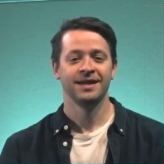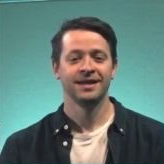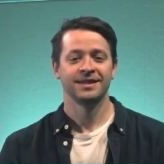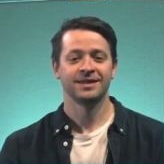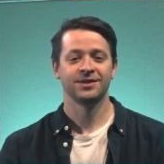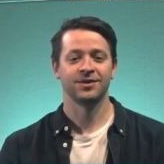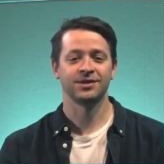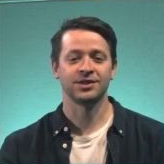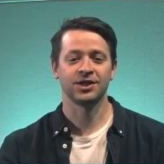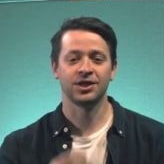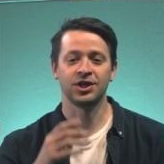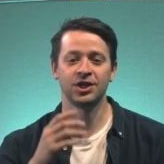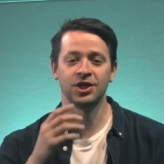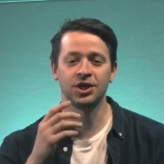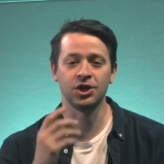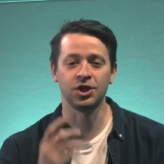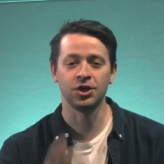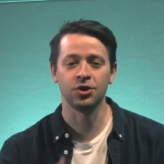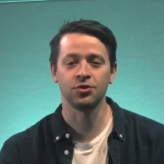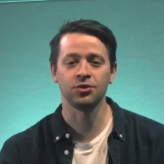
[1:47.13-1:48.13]
So it's a
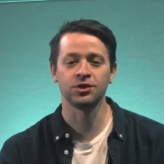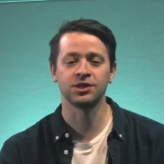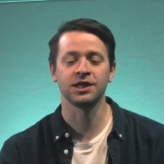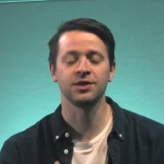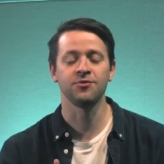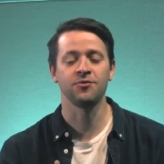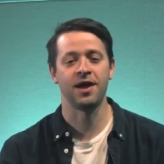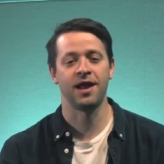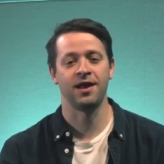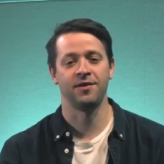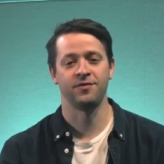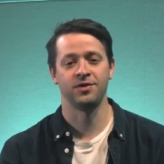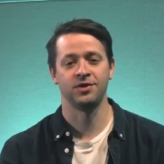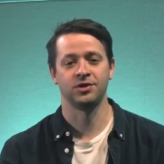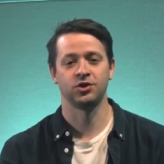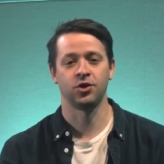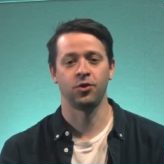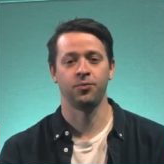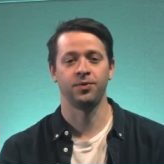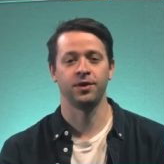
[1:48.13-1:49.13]
hugely relevant
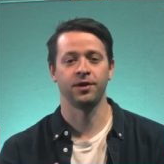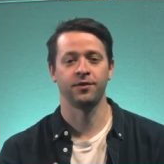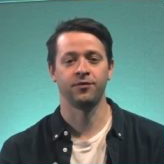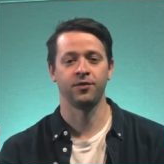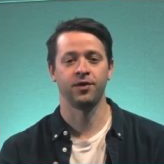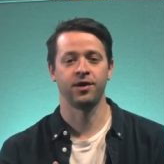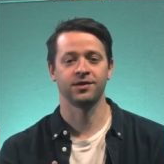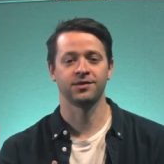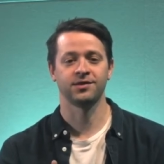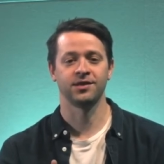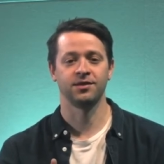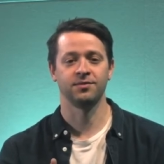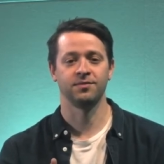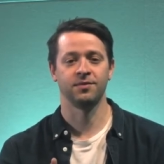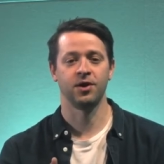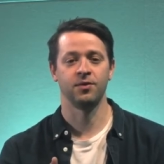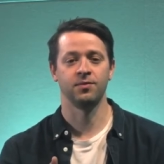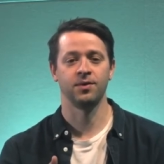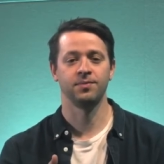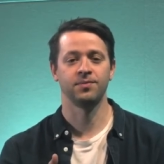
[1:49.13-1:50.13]
topic for us at the
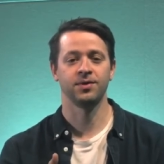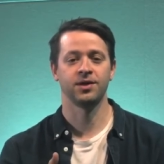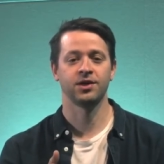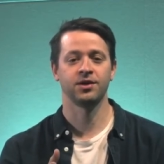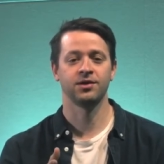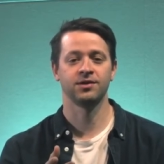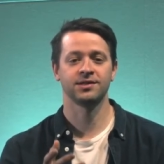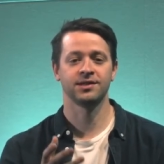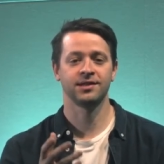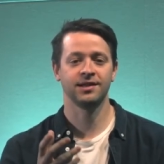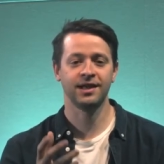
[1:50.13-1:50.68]
moment because